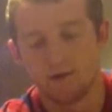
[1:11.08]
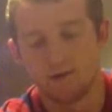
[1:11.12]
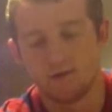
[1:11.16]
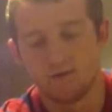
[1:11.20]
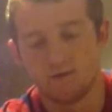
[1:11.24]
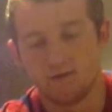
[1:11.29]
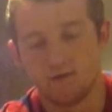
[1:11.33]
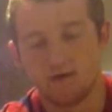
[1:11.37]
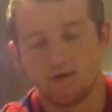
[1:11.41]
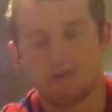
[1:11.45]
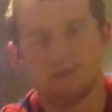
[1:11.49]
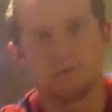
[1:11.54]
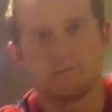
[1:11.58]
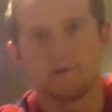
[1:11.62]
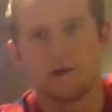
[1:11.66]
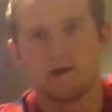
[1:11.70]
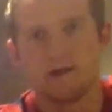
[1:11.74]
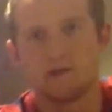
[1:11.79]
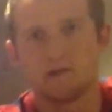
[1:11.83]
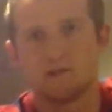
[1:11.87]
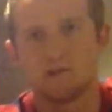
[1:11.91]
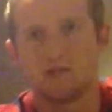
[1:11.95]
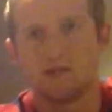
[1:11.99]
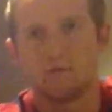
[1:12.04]
Very,
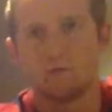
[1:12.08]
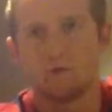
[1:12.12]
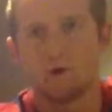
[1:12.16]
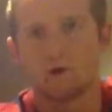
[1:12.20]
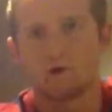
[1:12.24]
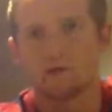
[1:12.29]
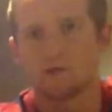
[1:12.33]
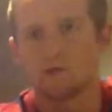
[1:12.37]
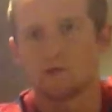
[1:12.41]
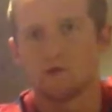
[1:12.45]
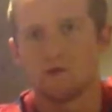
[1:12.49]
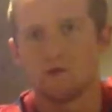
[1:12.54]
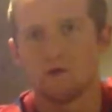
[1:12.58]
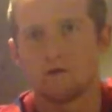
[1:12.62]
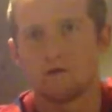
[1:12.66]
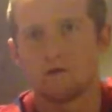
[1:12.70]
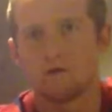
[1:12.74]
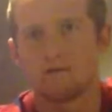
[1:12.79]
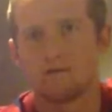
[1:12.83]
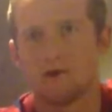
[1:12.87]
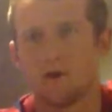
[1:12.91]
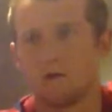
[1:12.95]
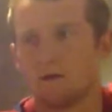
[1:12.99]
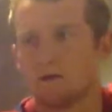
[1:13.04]
very cheap watch,
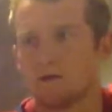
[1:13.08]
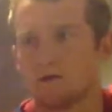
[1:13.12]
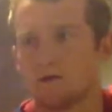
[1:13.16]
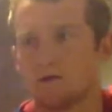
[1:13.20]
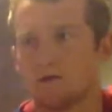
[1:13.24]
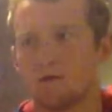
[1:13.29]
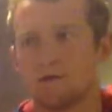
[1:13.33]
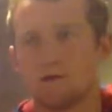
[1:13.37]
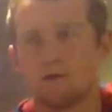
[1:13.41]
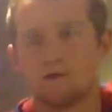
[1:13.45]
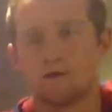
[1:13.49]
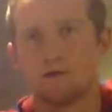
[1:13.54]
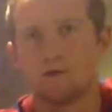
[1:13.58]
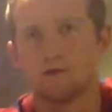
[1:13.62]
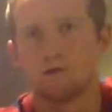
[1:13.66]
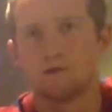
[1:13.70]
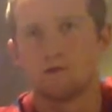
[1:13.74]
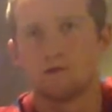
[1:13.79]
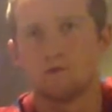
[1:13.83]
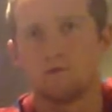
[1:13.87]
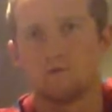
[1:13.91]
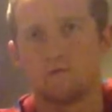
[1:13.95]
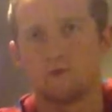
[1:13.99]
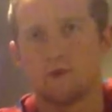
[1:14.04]
only around
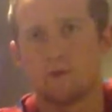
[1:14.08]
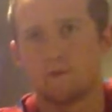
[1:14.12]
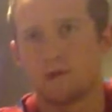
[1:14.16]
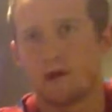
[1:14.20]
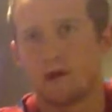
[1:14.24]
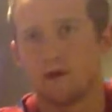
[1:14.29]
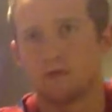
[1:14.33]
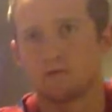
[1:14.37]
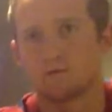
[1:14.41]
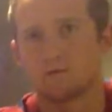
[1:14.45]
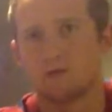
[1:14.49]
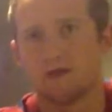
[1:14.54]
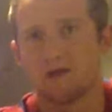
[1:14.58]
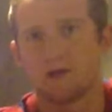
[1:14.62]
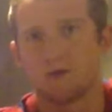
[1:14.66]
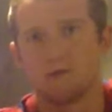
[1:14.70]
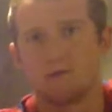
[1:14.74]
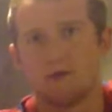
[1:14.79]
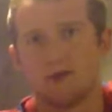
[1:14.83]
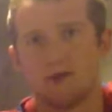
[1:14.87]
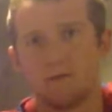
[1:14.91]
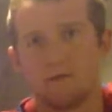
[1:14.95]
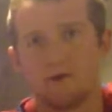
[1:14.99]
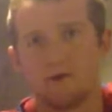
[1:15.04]
£2–3, pick
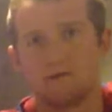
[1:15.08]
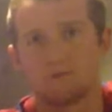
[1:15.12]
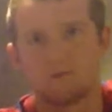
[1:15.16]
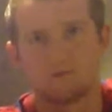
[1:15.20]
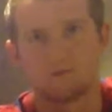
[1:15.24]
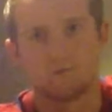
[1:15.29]
up anywhere from